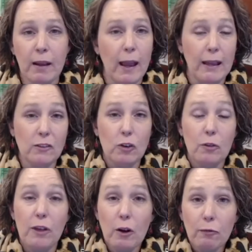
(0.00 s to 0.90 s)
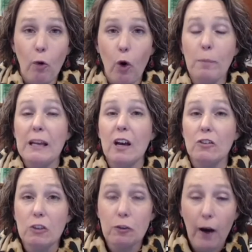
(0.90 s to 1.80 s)
And so, therefore, because
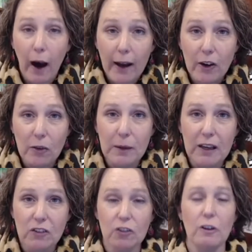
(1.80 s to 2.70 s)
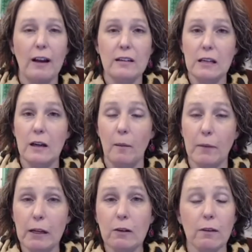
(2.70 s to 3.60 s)
you've hired me as your IT
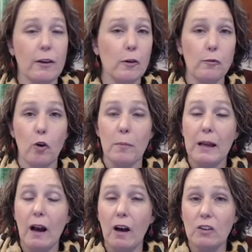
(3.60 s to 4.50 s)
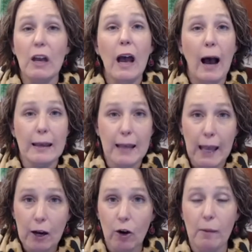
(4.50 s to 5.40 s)
company, or therefore because I
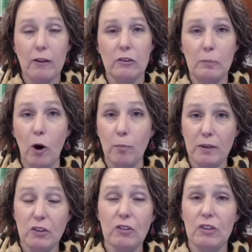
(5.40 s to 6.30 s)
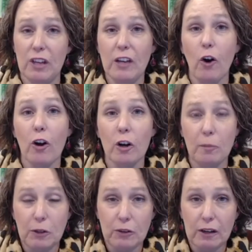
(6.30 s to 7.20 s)
care about small businesses in our
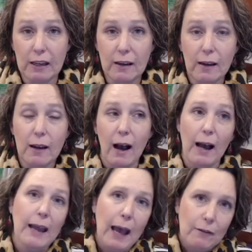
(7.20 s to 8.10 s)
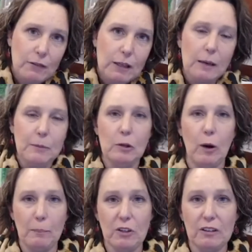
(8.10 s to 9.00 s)
community, I have to keep you
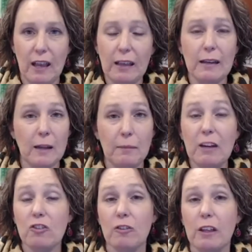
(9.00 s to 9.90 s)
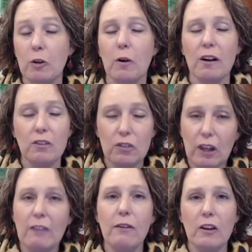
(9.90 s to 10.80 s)
up to date and make sure that you are as
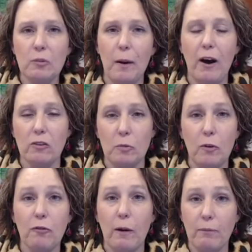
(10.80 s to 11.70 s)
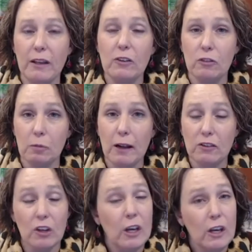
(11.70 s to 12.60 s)
safe as possible from these threats.
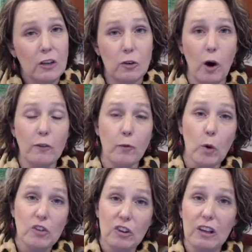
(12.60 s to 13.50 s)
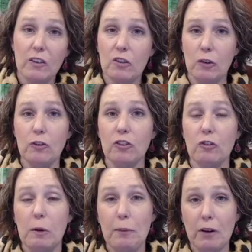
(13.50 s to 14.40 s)
So, unfortunately, the solutions
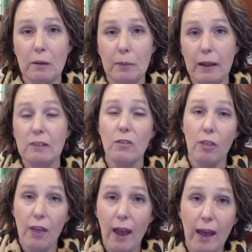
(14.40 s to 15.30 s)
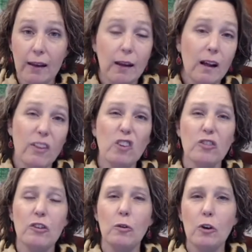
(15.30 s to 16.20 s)
we put in place then, they're
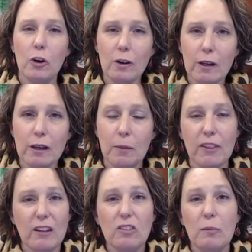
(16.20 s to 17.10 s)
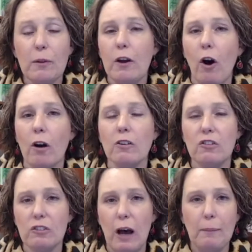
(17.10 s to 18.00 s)
still good, but they simply aren't
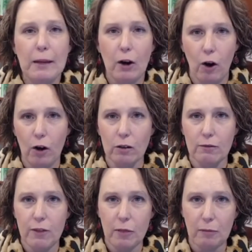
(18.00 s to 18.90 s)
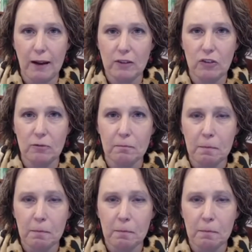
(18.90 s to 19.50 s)
stopping all of the threats.